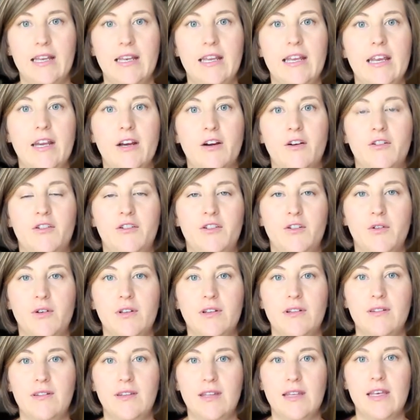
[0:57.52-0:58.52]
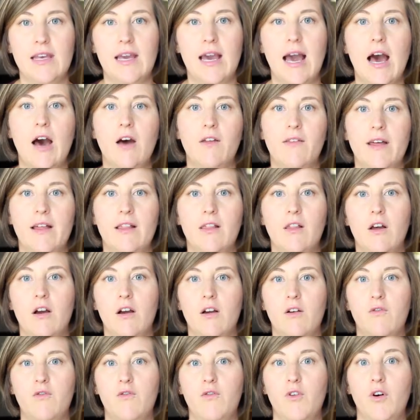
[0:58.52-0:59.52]
in here so you can see how they
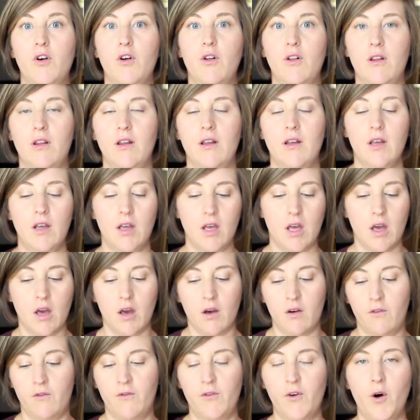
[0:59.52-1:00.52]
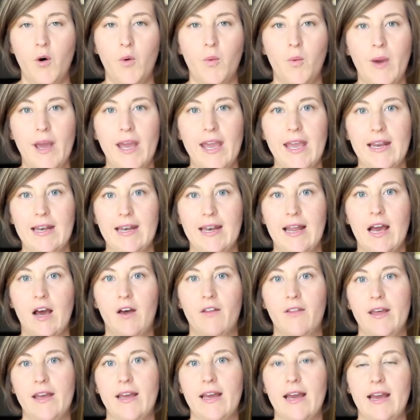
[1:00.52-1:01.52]
look full weight and
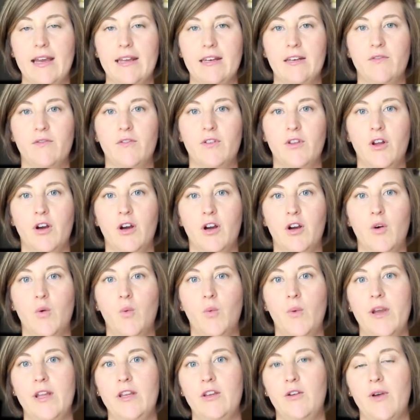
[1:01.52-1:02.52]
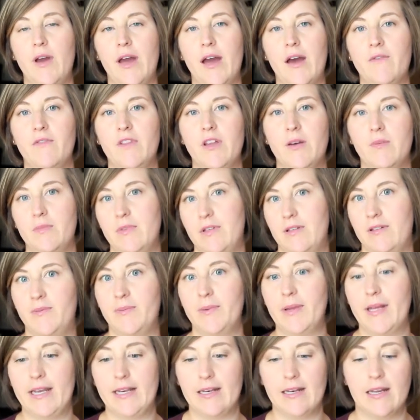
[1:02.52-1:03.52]
how they kind of look when you have them
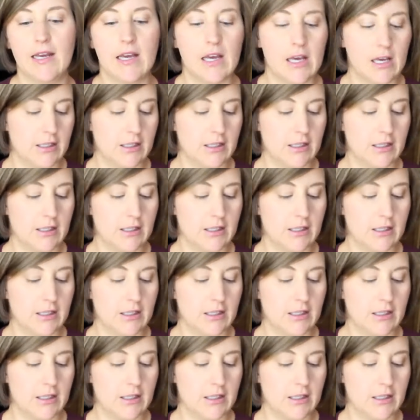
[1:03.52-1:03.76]
displayed.